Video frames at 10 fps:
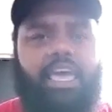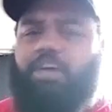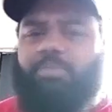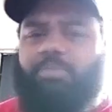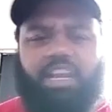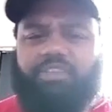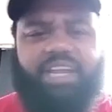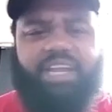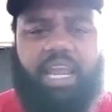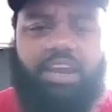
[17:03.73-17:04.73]
Him,
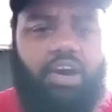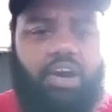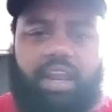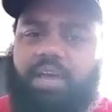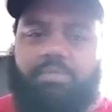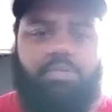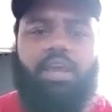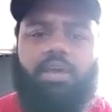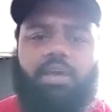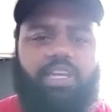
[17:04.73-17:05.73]
Hillary Clinton, all them,
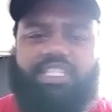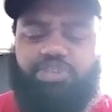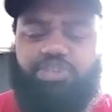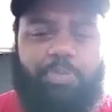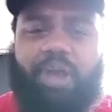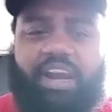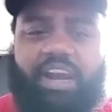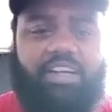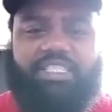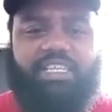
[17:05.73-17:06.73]
we super
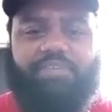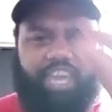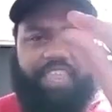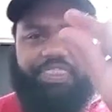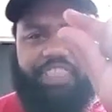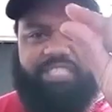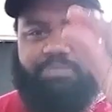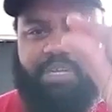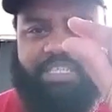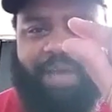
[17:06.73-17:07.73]
predators, and if you get this
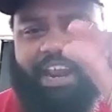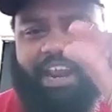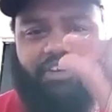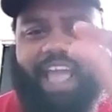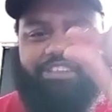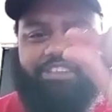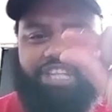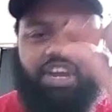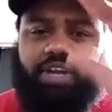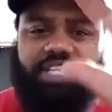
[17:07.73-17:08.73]
much amount of crack, you
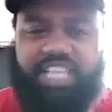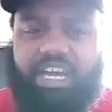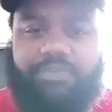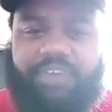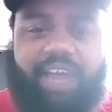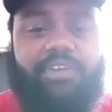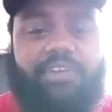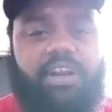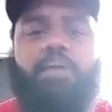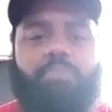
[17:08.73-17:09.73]
should go to jail forever.